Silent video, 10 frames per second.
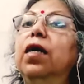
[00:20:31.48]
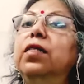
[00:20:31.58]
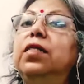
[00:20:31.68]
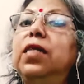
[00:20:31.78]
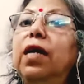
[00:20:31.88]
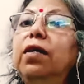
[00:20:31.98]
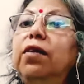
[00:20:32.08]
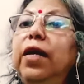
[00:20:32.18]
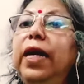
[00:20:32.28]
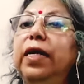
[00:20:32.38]
sun
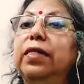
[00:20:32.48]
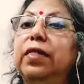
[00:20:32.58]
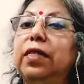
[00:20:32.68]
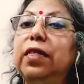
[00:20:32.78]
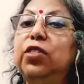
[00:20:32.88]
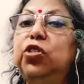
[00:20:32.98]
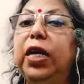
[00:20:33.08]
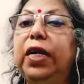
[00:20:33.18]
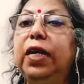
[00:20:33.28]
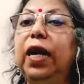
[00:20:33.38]
rays,
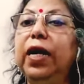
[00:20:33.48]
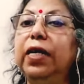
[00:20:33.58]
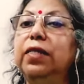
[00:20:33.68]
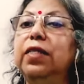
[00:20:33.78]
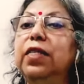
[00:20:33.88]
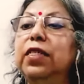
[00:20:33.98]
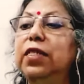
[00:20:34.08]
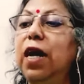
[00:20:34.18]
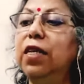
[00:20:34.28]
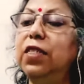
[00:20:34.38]
straight lines. He
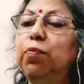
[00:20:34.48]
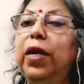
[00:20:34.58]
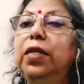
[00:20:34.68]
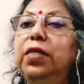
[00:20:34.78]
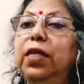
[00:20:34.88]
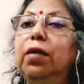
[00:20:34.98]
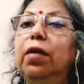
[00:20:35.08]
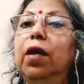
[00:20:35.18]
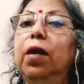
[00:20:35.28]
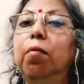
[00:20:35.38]
starts
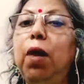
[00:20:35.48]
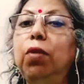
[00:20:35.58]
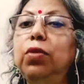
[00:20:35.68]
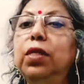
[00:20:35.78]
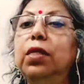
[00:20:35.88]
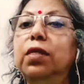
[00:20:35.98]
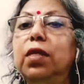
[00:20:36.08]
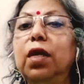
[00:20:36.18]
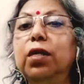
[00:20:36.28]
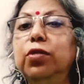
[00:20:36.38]
painting
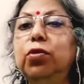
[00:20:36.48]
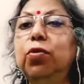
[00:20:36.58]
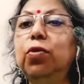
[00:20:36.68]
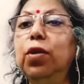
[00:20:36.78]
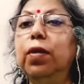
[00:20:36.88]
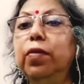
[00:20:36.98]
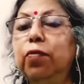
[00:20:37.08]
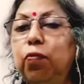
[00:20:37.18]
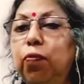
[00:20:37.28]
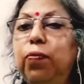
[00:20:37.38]
mountains. So
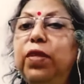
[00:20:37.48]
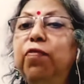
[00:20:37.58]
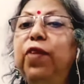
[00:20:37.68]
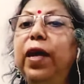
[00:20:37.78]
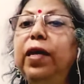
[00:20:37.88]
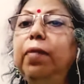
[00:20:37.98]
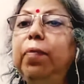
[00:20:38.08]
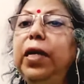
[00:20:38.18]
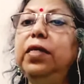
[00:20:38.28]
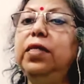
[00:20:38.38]
the very
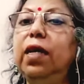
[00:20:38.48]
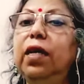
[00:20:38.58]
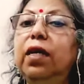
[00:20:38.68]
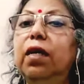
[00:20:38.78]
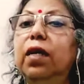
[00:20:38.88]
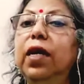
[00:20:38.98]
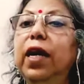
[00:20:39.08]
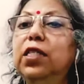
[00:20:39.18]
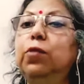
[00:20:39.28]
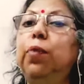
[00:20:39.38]
basic
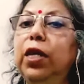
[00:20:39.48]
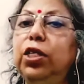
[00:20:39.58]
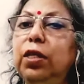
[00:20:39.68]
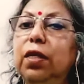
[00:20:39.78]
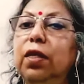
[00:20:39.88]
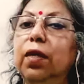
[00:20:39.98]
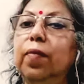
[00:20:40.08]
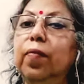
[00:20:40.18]
expression